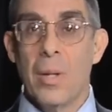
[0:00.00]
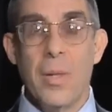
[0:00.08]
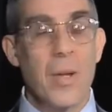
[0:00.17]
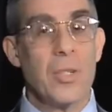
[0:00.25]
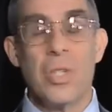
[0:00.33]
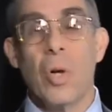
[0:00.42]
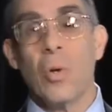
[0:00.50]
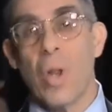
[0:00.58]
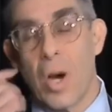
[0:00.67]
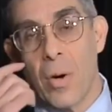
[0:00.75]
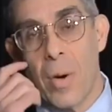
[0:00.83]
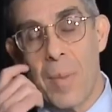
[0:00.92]
There's no
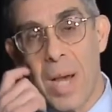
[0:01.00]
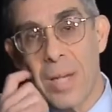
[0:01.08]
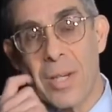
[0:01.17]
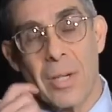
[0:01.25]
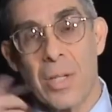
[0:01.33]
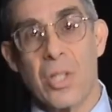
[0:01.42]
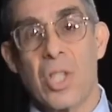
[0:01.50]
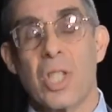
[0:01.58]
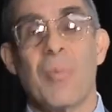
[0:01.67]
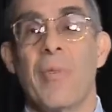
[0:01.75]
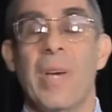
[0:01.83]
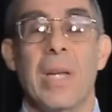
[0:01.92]
longer a monetary
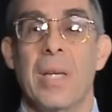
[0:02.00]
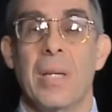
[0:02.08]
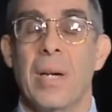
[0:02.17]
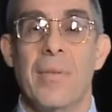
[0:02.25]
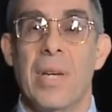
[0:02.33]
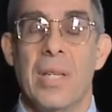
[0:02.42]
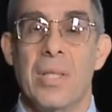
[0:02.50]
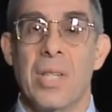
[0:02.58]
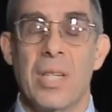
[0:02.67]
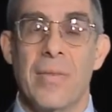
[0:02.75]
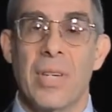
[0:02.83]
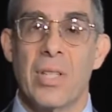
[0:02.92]
system of any
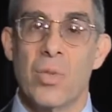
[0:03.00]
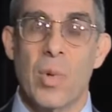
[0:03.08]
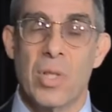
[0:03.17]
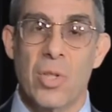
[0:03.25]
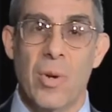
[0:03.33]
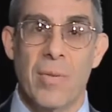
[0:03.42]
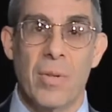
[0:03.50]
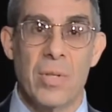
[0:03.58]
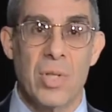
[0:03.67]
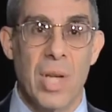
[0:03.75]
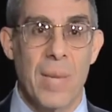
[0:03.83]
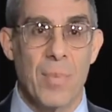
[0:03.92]
significance whatsoever in
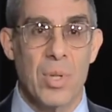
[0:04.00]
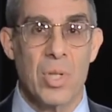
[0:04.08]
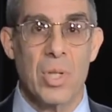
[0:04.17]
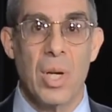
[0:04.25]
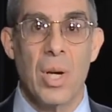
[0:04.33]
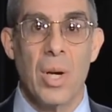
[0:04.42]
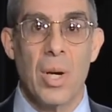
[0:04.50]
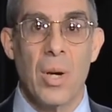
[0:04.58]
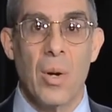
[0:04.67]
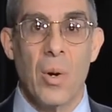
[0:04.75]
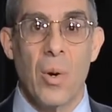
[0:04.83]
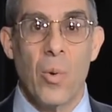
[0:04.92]
Cyprus.
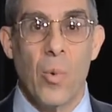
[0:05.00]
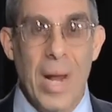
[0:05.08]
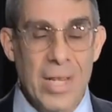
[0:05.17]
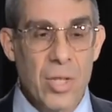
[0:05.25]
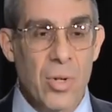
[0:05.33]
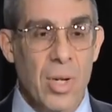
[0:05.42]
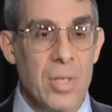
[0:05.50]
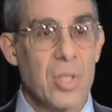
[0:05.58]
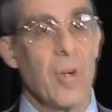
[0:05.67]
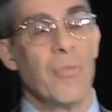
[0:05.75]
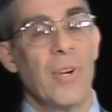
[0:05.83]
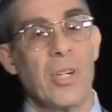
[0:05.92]
Restaurants
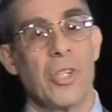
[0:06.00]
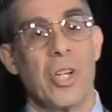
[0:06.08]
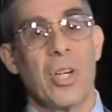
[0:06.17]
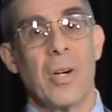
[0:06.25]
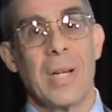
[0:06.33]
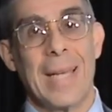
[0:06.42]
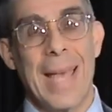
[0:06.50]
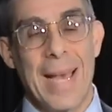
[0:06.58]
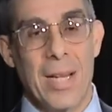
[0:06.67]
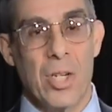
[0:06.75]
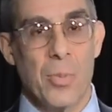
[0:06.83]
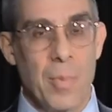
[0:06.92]
are functioning on a
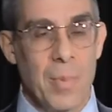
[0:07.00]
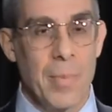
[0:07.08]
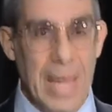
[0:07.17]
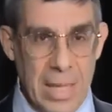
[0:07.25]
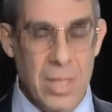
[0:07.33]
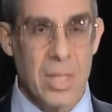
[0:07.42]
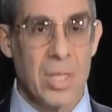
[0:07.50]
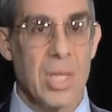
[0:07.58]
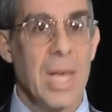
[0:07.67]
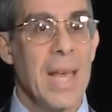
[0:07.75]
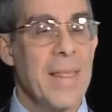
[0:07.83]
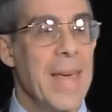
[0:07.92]
cash basis.
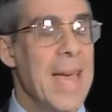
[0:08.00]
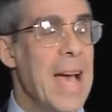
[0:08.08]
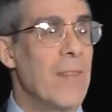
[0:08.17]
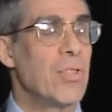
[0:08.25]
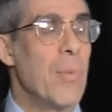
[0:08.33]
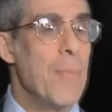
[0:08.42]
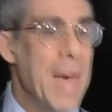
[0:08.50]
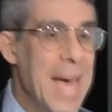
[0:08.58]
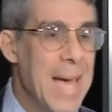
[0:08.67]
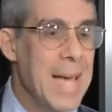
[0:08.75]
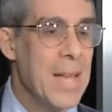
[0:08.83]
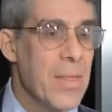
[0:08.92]
They have to
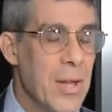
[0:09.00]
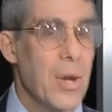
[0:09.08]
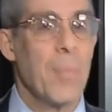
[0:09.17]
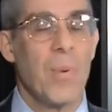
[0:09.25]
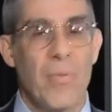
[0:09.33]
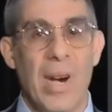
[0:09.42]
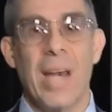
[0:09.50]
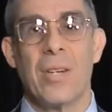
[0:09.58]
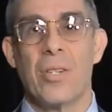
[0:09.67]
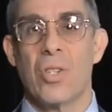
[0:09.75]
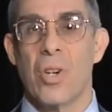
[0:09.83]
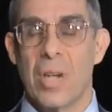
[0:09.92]
pay their
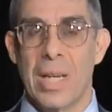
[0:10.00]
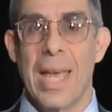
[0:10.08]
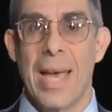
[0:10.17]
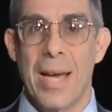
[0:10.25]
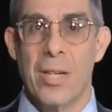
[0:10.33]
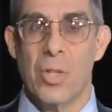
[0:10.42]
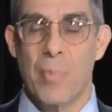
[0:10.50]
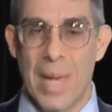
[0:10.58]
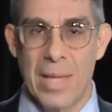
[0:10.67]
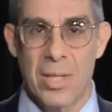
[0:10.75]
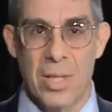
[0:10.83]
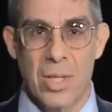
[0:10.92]
providers on a cash
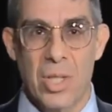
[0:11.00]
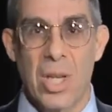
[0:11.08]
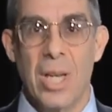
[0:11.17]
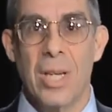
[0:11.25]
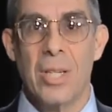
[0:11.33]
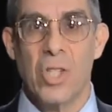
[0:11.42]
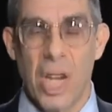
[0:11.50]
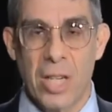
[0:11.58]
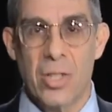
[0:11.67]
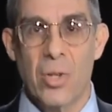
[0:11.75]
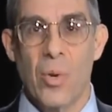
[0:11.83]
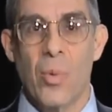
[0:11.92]
basis.
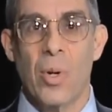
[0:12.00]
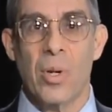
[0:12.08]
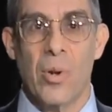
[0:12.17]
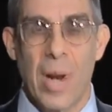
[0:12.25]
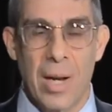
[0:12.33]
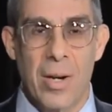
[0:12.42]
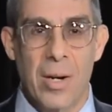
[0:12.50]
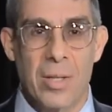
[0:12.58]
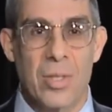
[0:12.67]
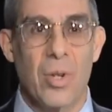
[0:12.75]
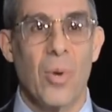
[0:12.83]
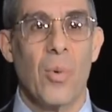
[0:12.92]
Checks don't work, credit
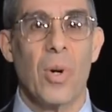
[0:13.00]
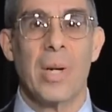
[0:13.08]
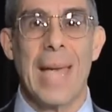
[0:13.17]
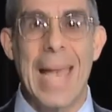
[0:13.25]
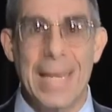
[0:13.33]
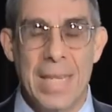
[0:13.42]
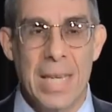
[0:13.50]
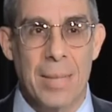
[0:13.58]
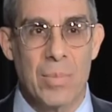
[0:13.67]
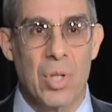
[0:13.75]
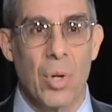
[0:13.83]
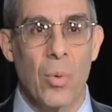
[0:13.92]
cards don't work,
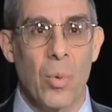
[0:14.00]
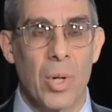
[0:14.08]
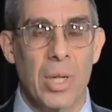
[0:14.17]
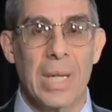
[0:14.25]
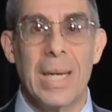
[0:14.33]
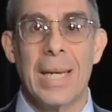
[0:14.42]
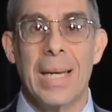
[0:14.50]
ATMs don't work.